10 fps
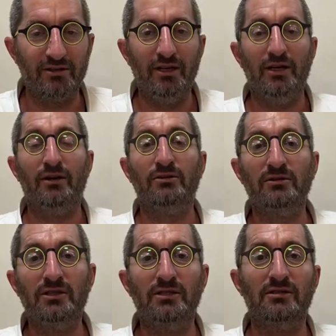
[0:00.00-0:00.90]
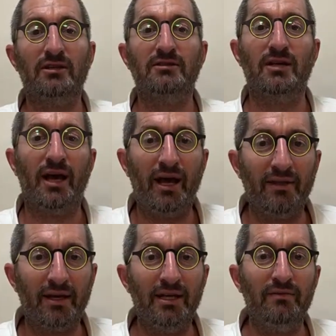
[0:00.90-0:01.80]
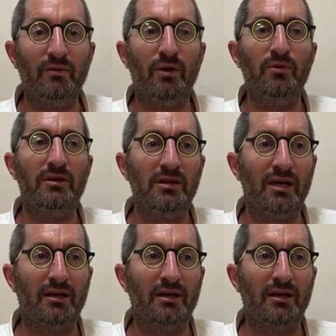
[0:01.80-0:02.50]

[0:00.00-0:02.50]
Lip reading: It also teaches us that even when we think